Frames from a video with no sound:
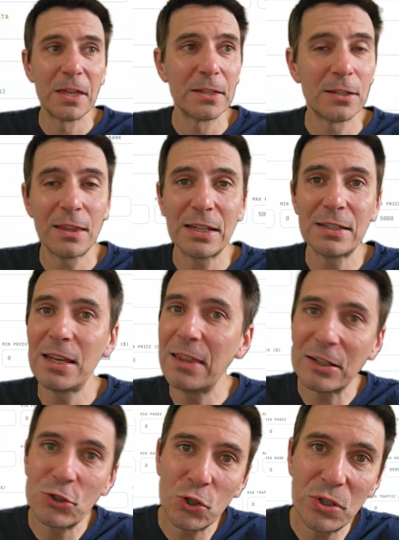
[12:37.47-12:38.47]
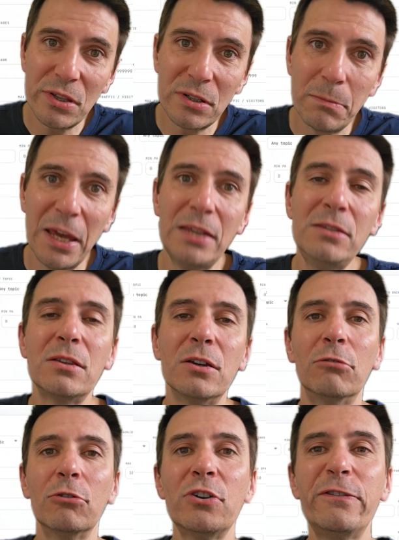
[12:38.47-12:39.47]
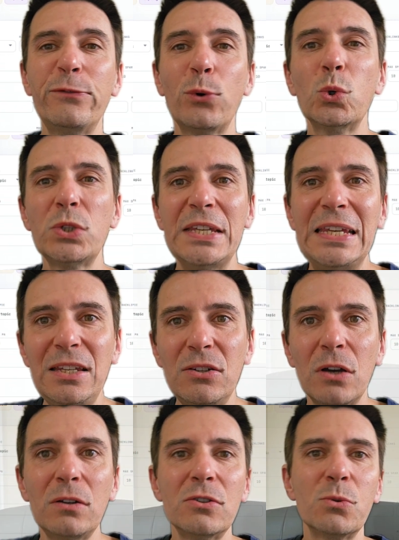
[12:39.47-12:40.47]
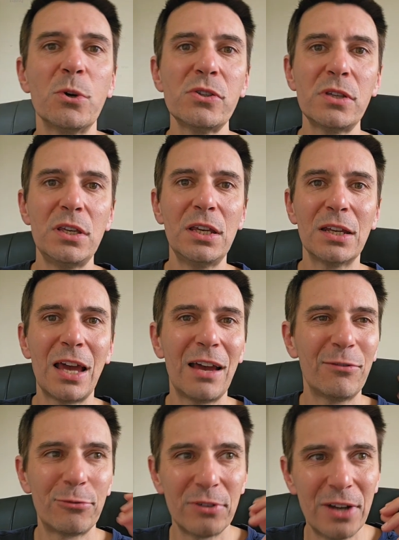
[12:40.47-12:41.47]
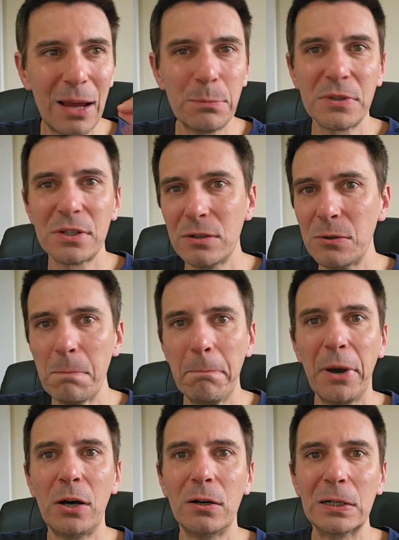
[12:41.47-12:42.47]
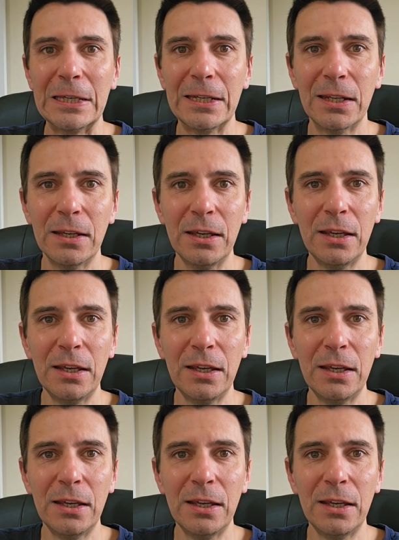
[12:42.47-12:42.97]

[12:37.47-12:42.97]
So that's it, that's just the domains that are under $14, ones that you can have for an absolute bargain.